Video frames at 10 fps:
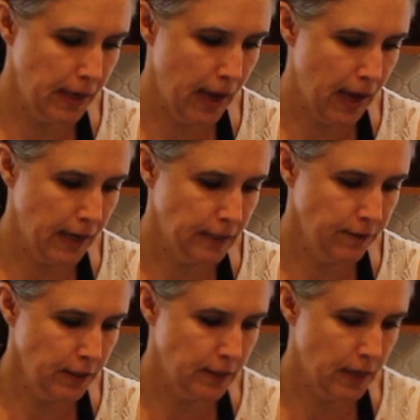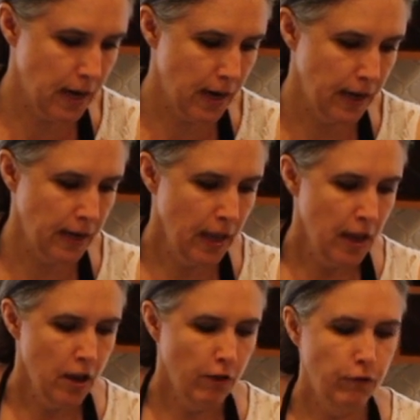inactive and die,
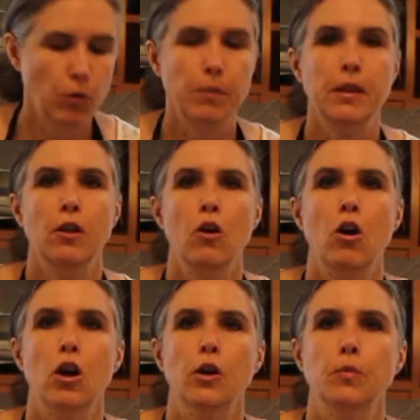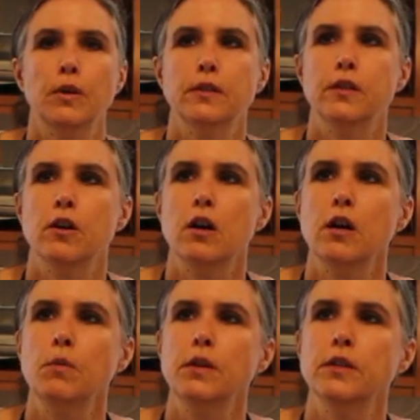forming the heartwood. So the
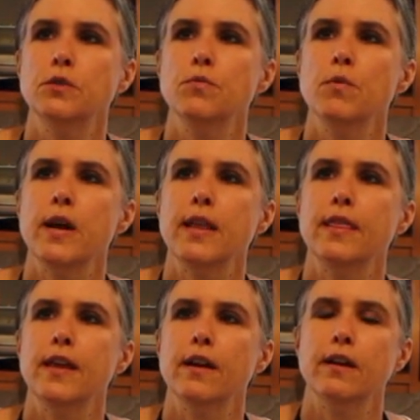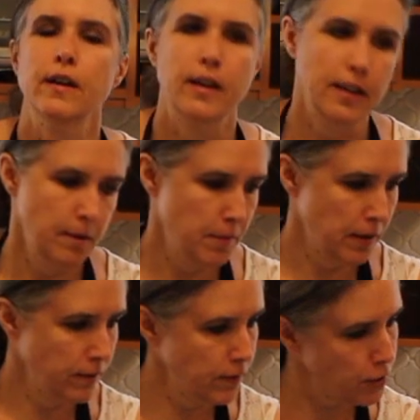heartwood is right there in the
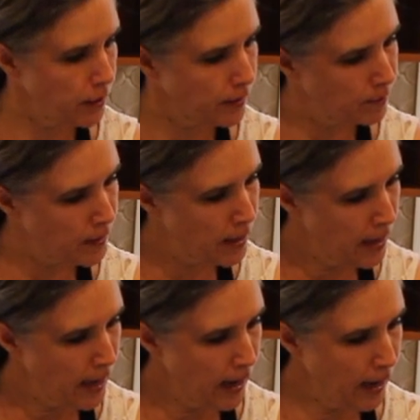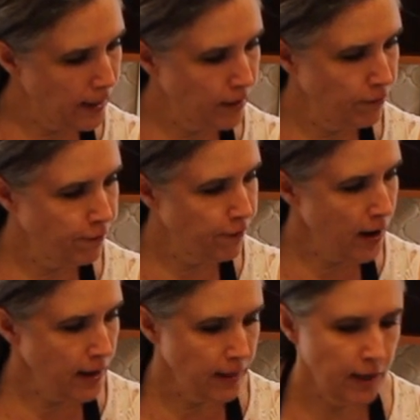middle of the tree. And then
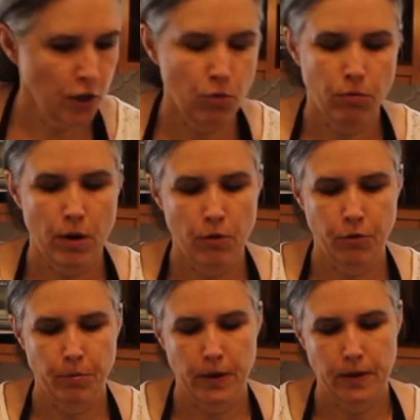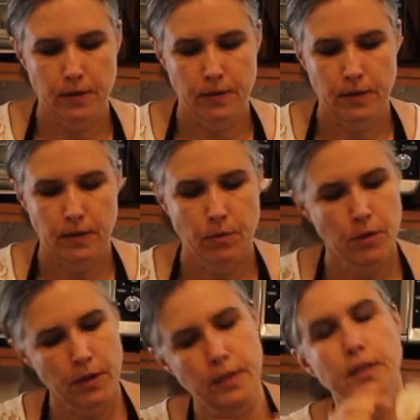finally, growth rings. And
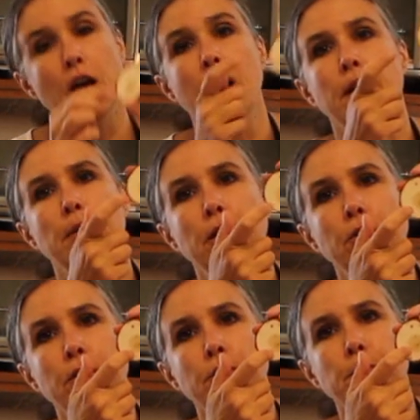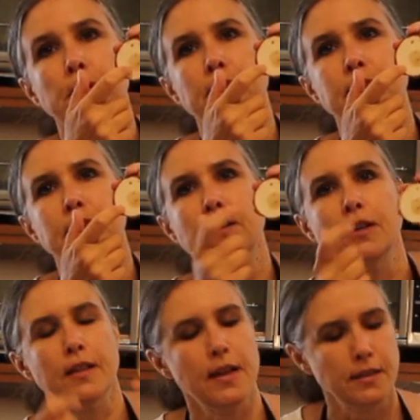we're going to talk about growth rings in
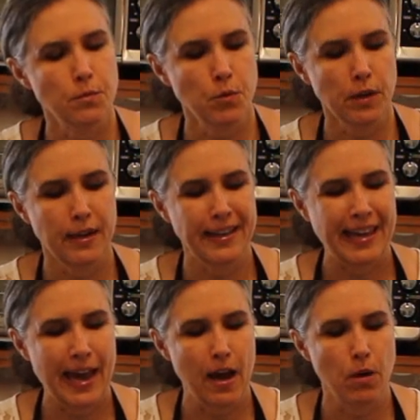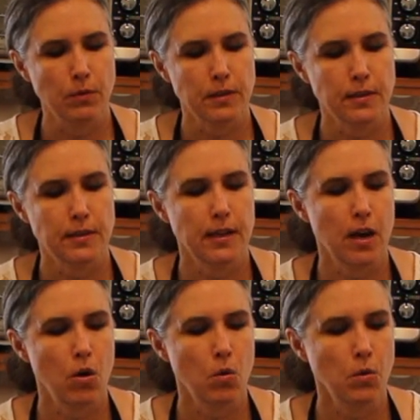our class, and we're going to count to see
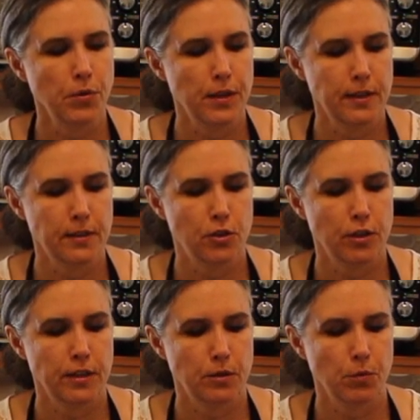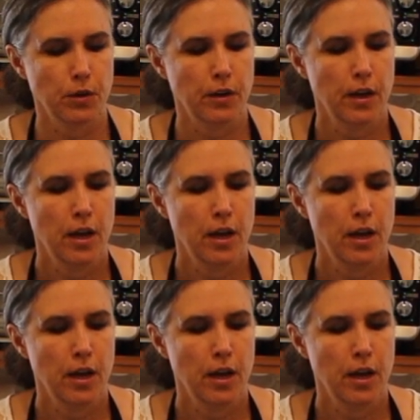how old these trees were.